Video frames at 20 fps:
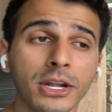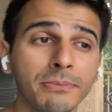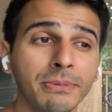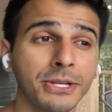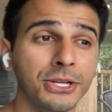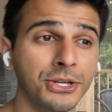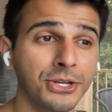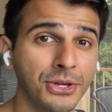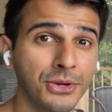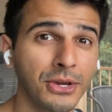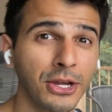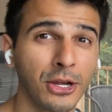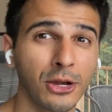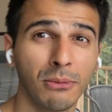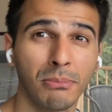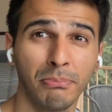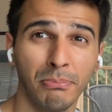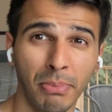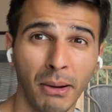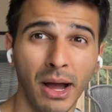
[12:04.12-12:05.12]
a bit to do
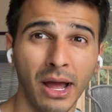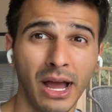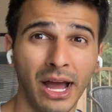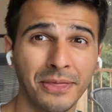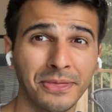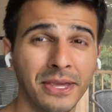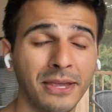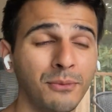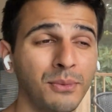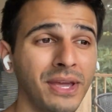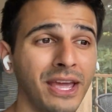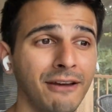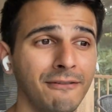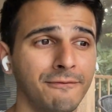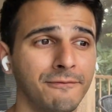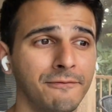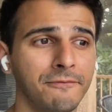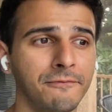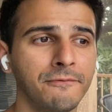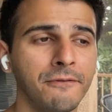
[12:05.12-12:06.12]
here, but I think we
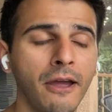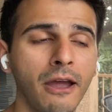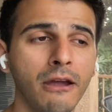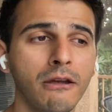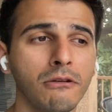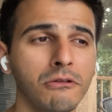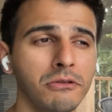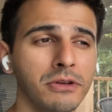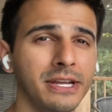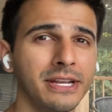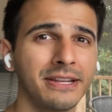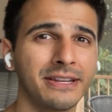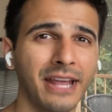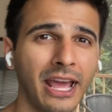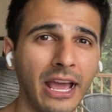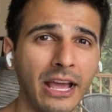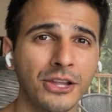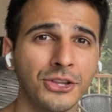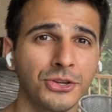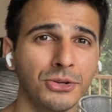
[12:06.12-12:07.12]
have very
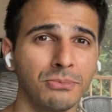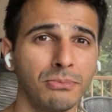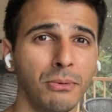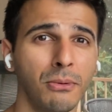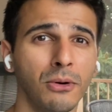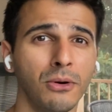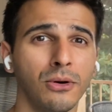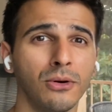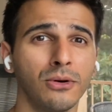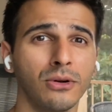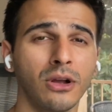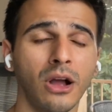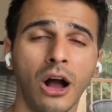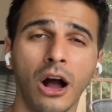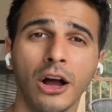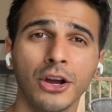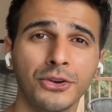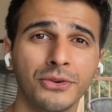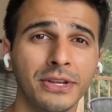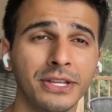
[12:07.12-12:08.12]
tangible,
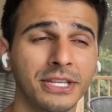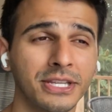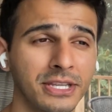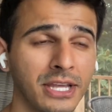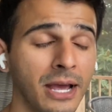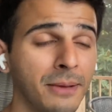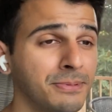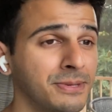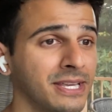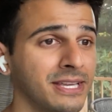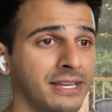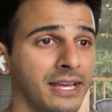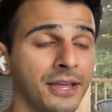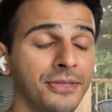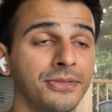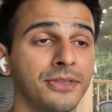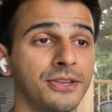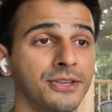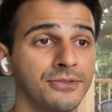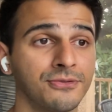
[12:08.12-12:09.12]
concrete steps to
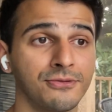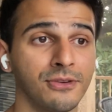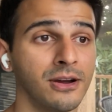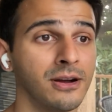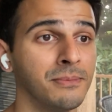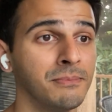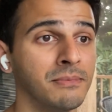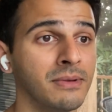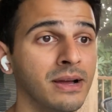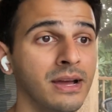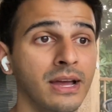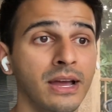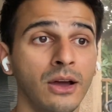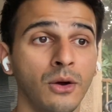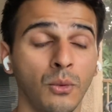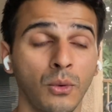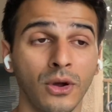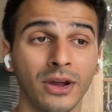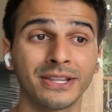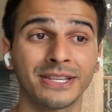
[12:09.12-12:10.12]
get this from
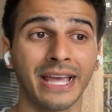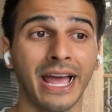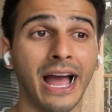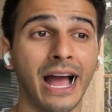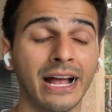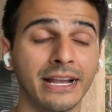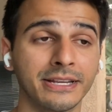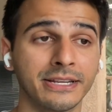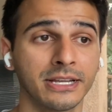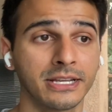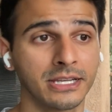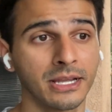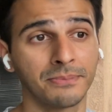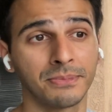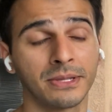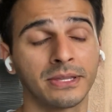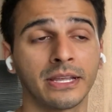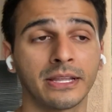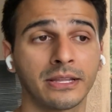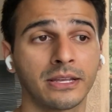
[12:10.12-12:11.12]
where it's at to
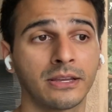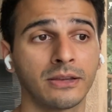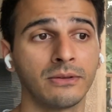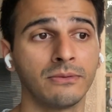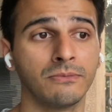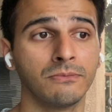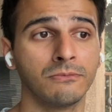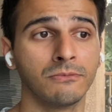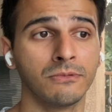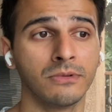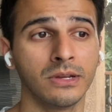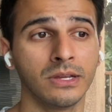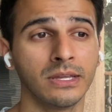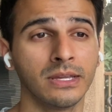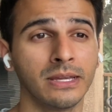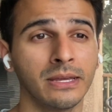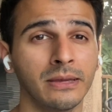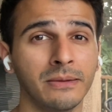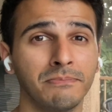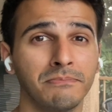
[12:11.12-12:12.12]
something that can
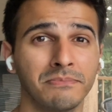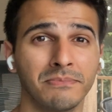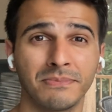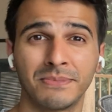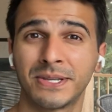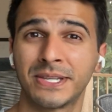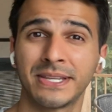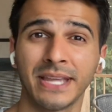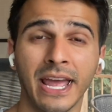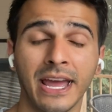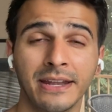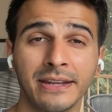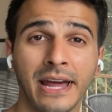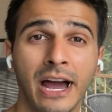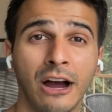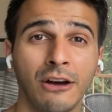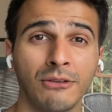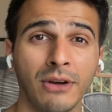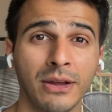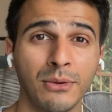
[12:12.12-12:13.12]
really stand
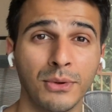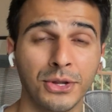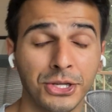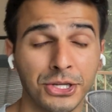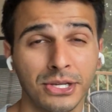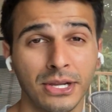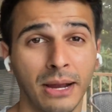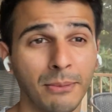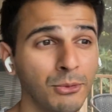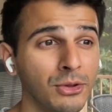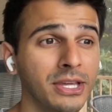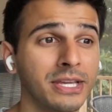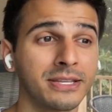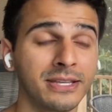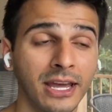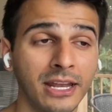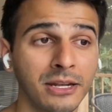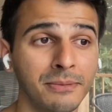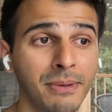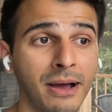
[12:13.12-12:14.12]
out, right? Which I'm really
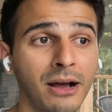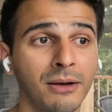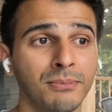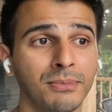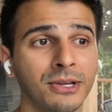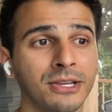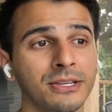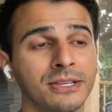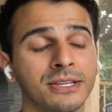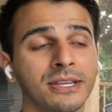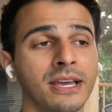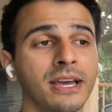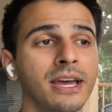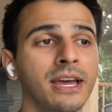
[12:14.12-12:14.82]
excited about, because